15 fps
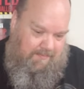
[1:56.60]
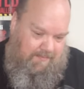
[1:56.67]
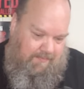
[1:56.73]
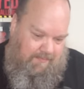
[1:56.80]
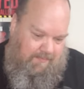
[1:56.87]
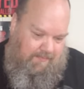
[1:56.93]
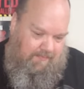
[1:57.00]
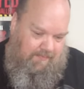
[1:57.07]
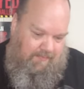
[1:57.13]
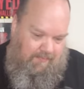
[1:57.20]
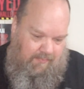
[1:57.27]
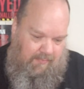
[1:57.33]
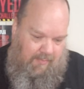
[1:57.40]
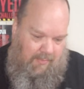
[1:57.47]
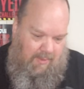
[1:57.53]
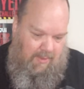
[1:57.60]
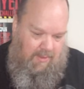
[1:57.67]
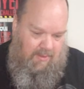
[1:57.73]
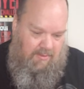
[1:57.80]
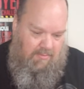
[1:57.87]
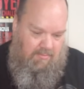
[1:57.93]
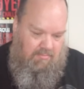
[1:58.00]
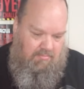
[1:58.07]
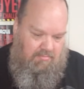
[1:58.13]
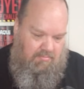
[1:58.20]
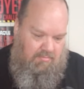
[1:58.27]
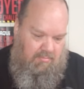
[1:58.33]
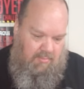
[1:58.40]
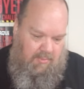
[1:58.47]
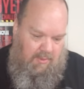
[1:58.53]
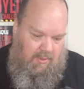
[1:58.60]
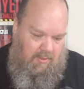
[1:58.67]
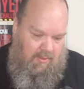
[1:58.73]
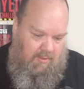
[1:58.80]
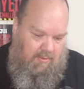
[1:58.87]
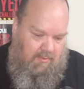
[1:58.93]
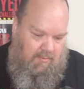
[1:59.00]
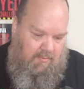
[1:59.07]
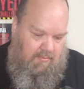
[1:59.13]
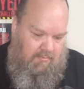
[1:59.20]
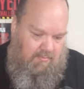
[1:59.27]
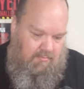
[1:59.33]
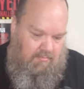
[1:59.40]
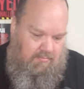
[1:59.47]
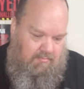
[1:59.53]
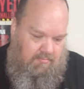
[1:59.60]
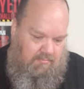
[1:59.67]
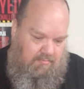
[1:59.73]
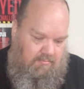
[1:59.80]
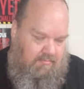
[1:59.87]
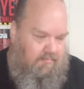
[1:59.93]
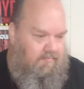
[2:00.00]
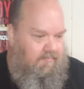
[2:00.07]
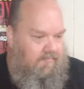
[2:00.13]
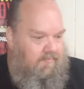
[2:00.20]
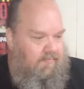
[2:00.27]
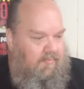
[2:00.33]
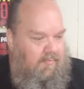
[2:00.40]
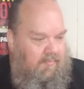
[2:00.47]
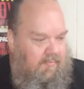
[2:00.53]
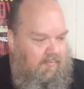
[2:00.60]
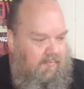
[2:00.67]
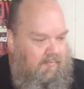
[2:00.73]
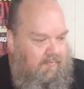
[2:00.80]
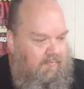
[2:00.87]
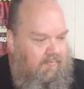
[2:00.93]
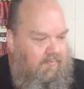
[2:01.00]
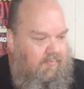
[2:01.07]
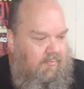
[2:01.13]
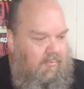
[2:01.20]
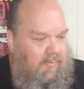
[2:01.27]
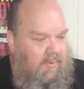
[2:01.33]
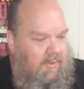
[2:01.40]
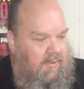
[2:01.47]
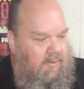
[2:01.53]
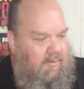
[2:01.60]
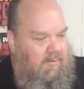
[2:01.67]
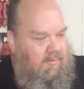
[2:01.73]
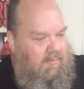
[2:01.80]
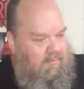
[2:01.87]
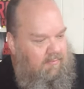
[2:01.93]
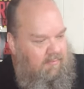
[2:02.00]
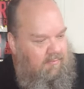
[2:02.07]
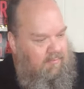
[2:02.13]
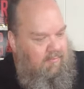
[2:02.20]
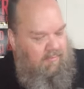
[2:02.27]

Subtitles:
(no one is talking)